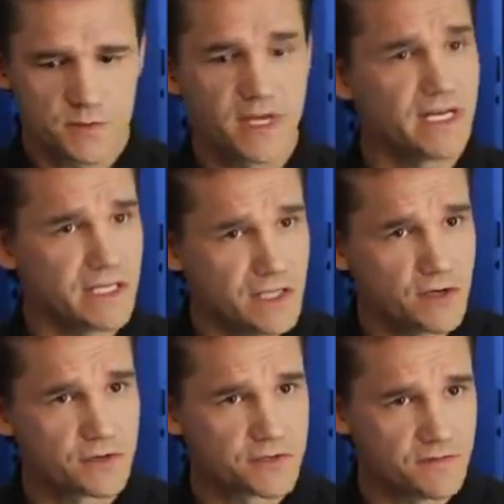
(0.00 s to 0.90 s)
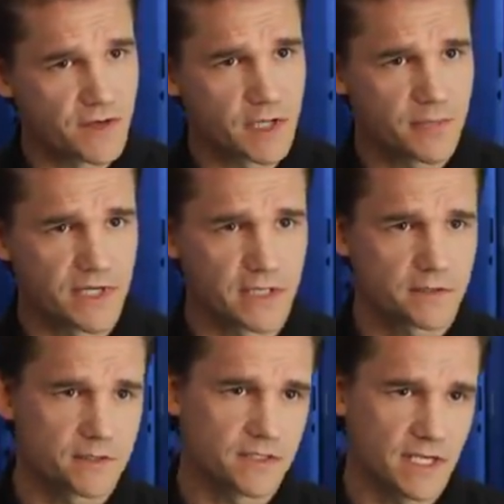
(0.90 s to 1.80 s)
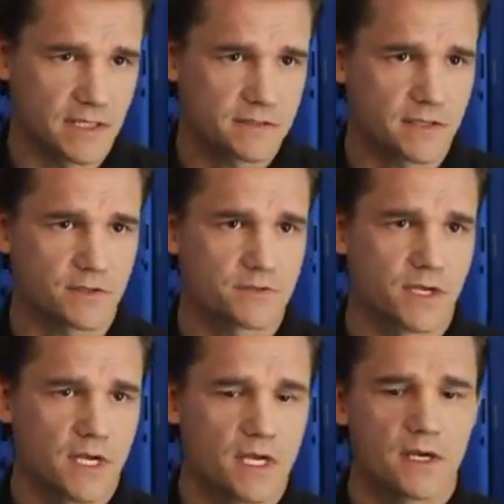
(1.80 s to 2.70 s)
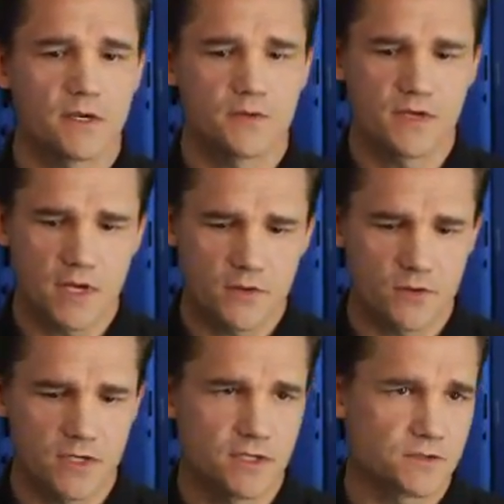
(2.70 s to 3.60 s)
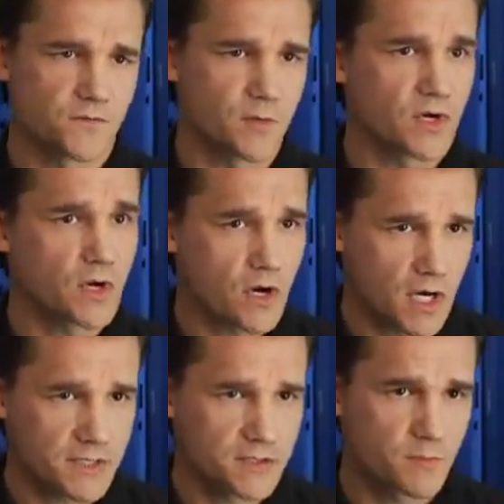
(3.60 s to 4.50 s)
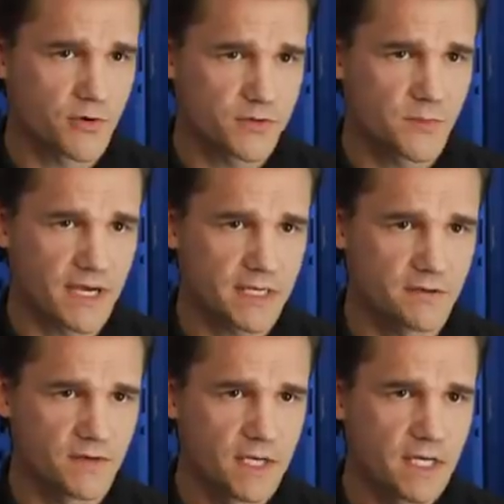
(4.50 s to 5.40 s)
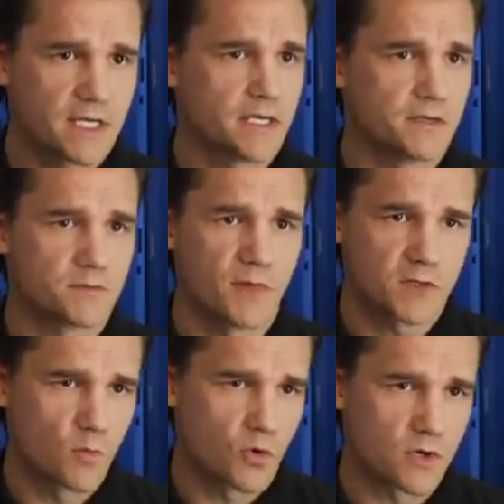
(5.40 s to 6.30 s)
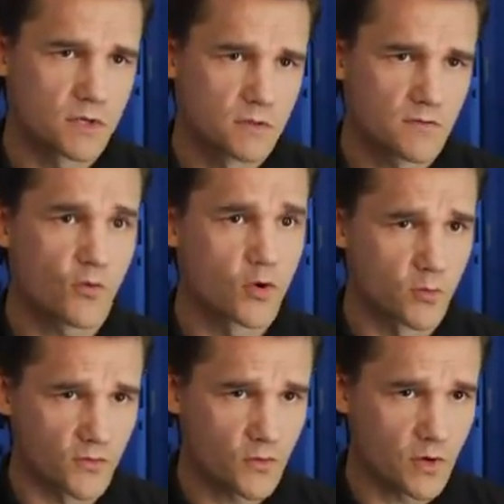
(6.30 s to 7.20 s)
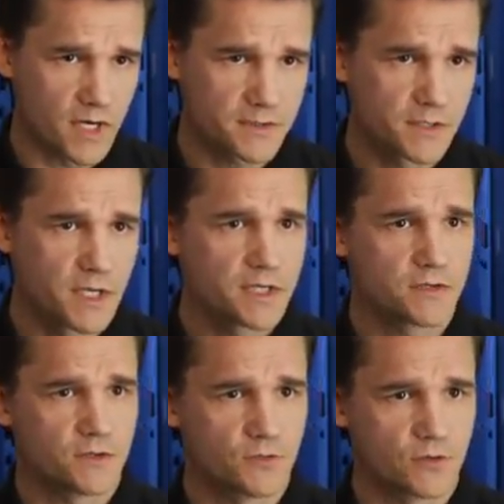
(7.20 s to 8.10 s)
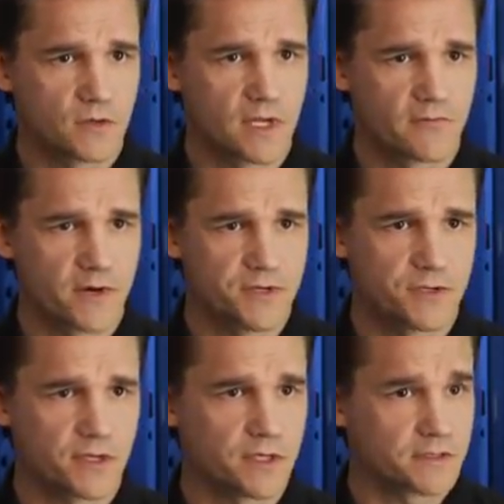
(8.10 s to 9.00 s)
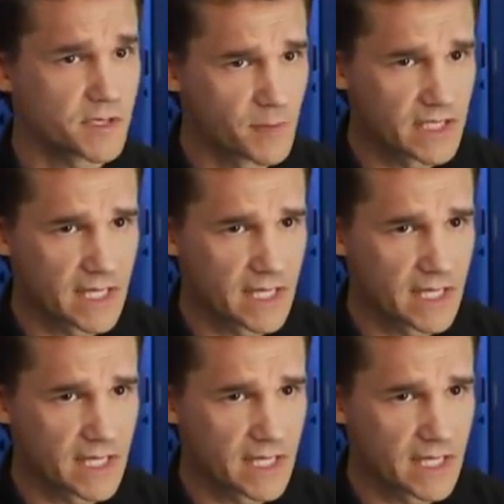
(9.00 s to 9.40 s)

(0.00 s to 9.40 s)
spending years developing the data centers. The other is from a cost perspective. It is much more affordable for us to leverage assembly